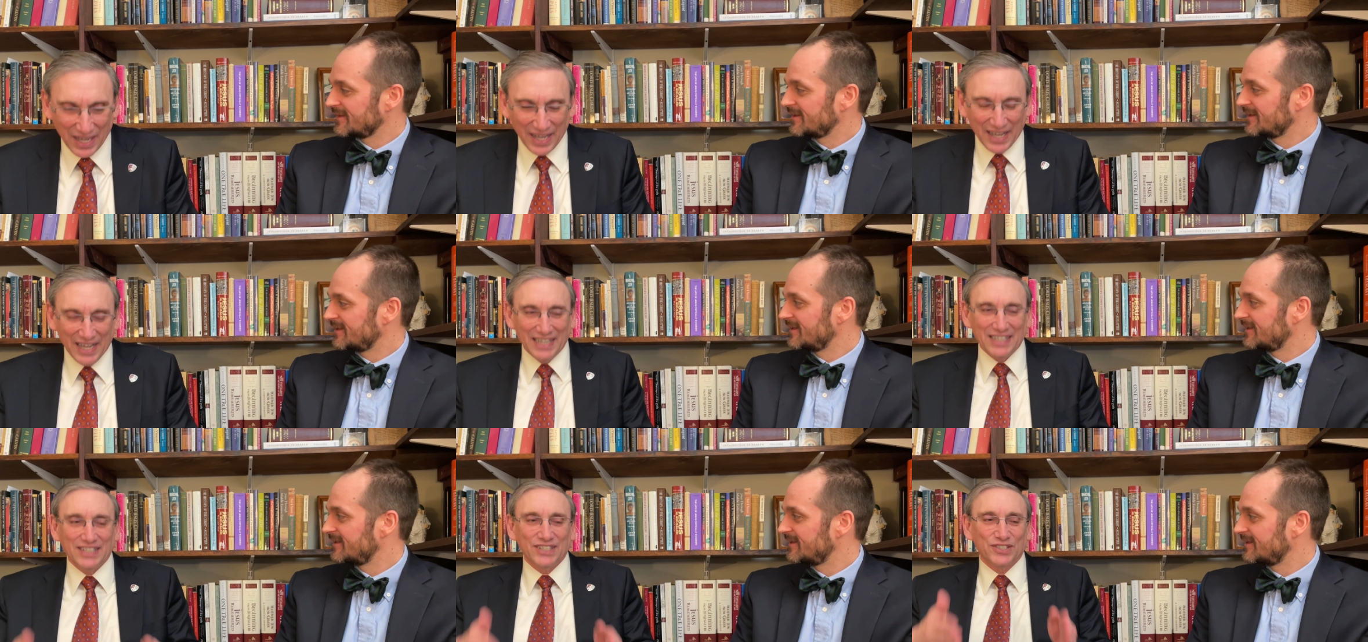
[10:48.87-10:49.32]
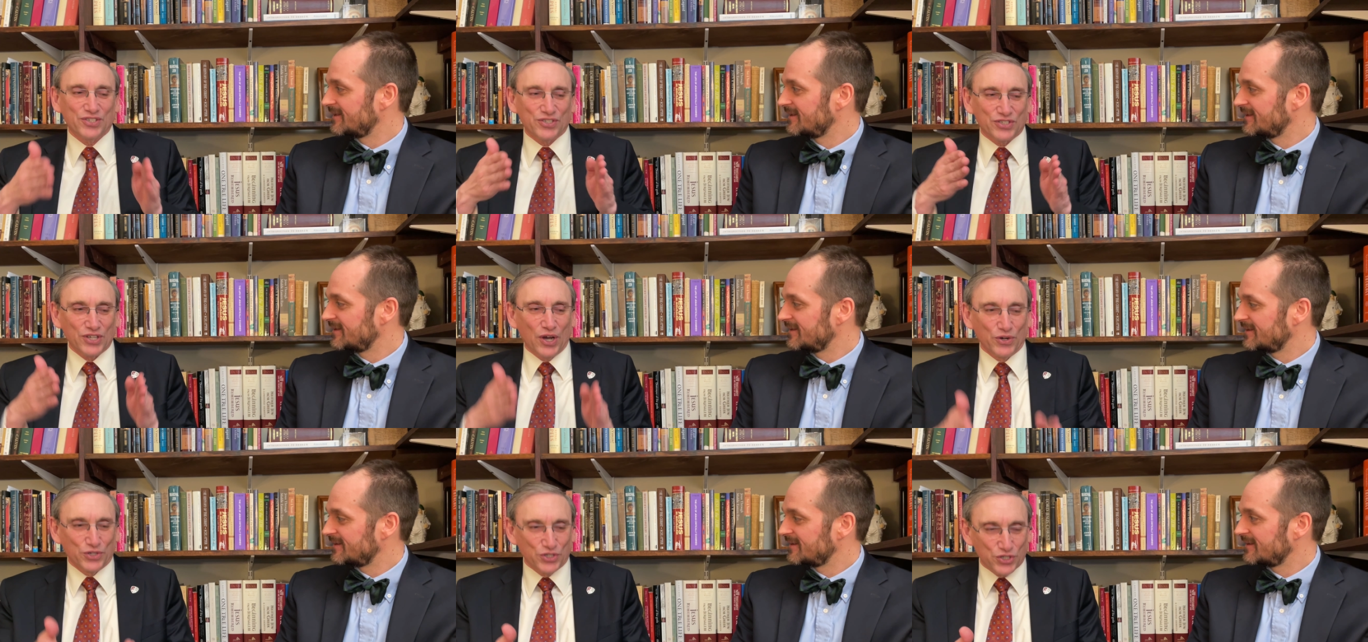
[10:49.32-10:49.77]
Speaker 1: It is
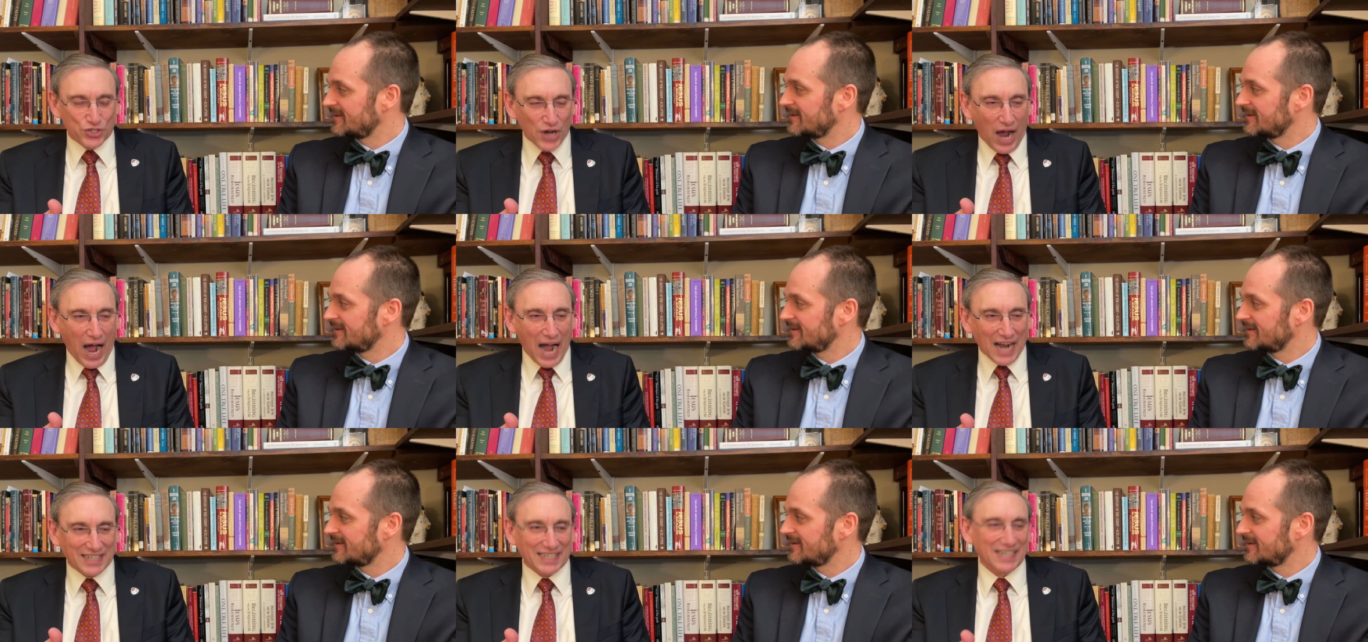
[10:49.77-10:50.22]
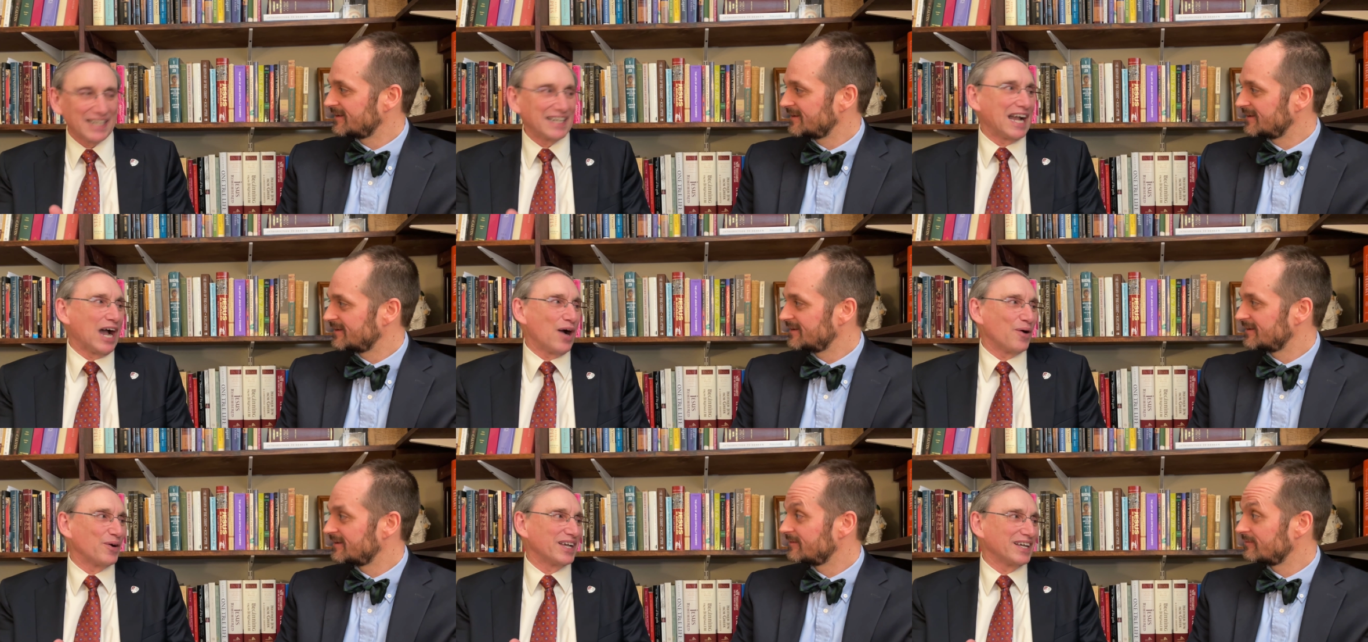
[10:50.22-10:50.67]
so shocking
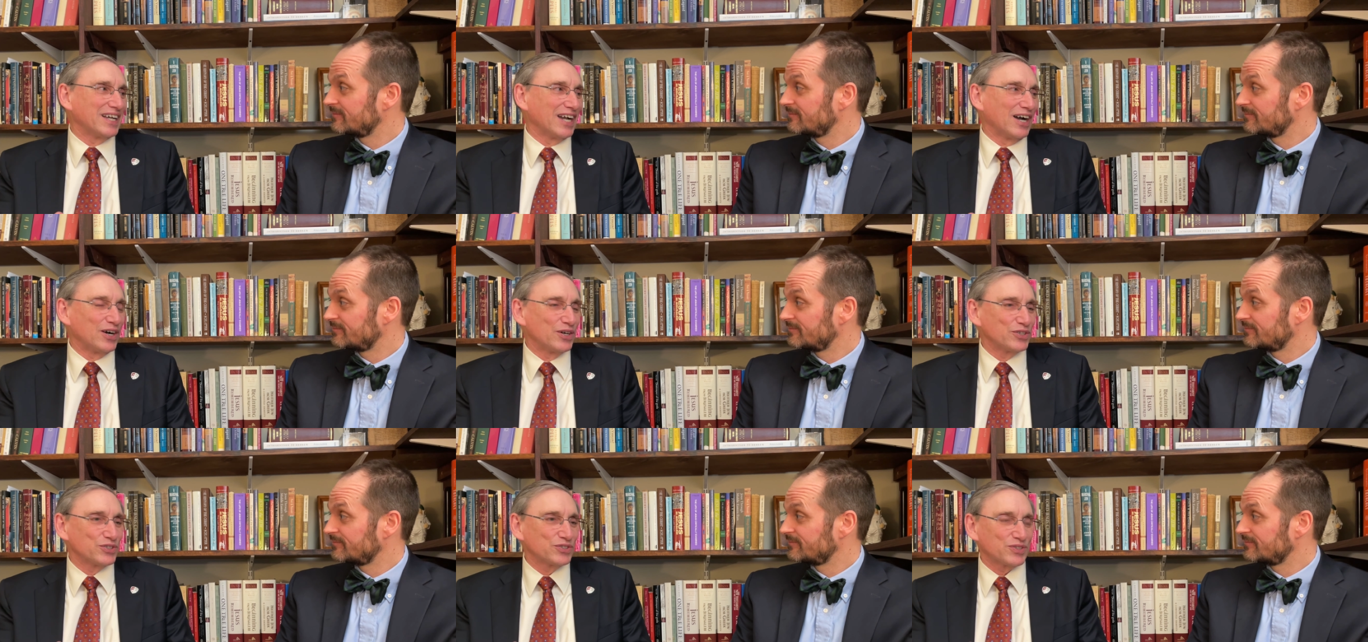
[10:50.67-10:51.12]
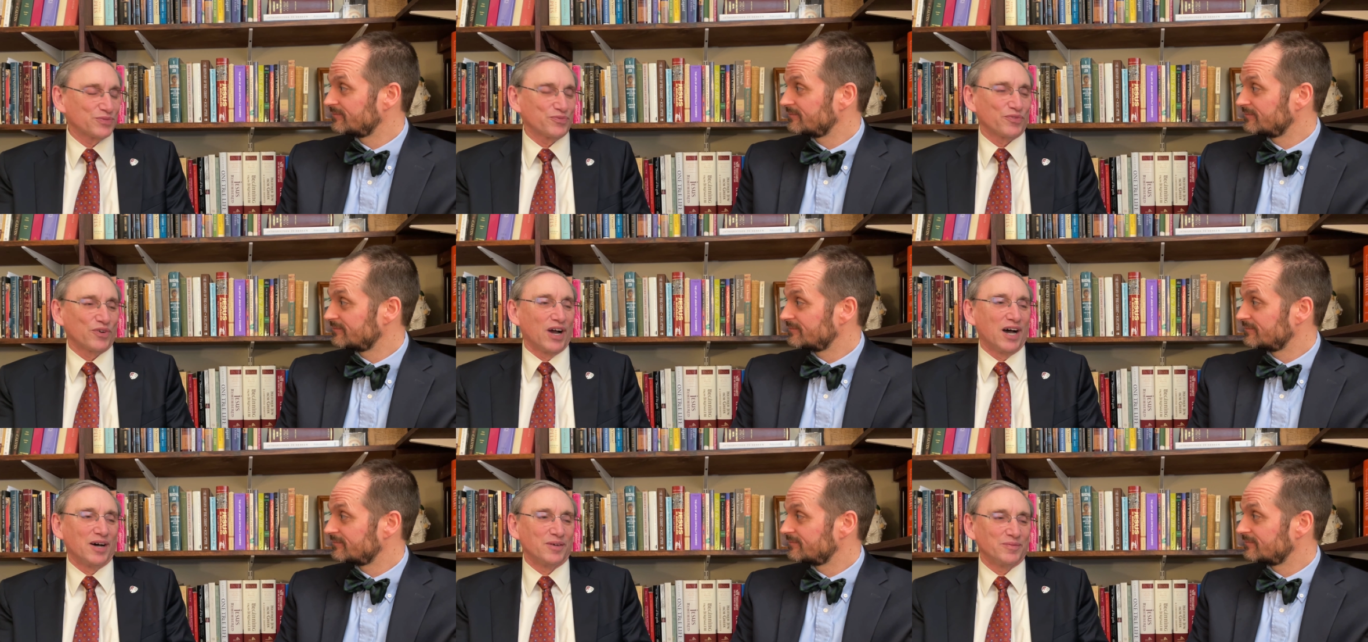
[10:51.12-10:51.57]
how he goes
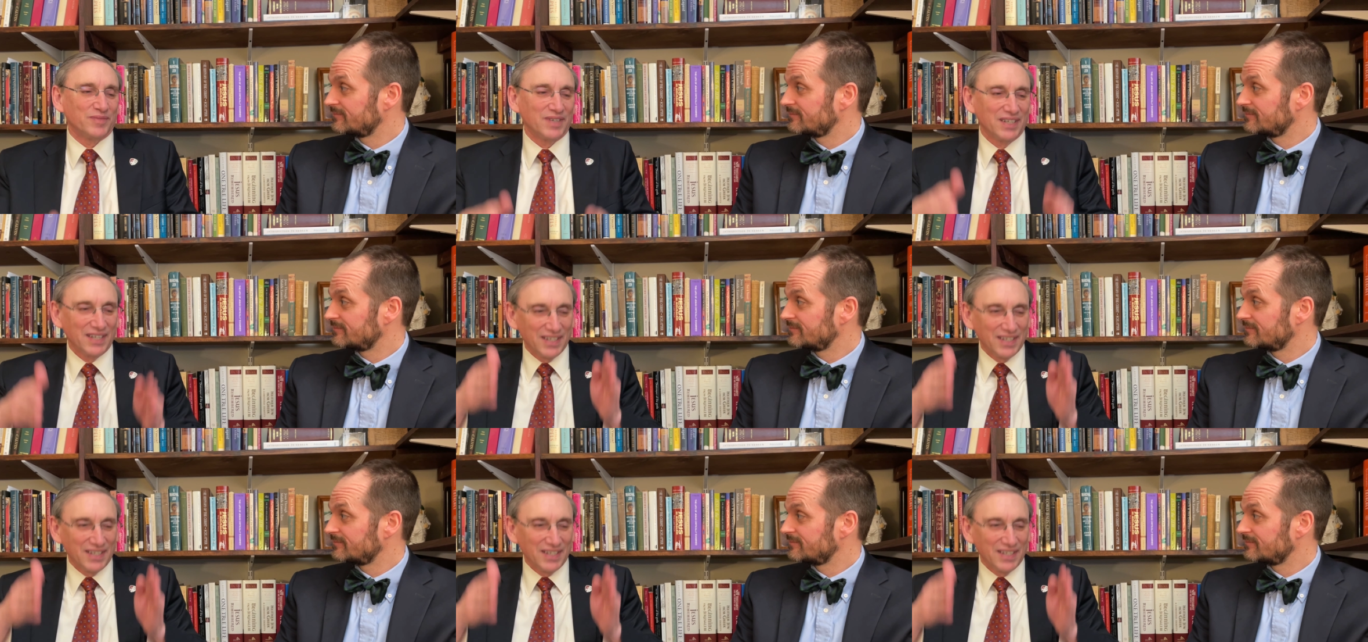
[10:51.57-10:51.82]
from